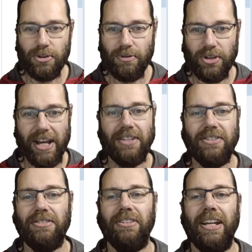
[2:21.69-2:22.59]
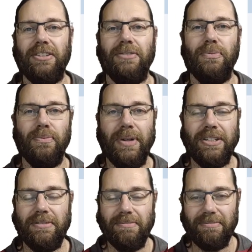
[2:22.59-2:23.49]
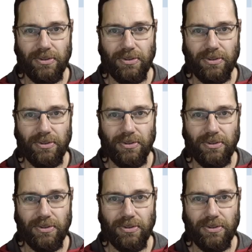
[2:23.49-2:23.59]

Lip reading: several seconds as it went and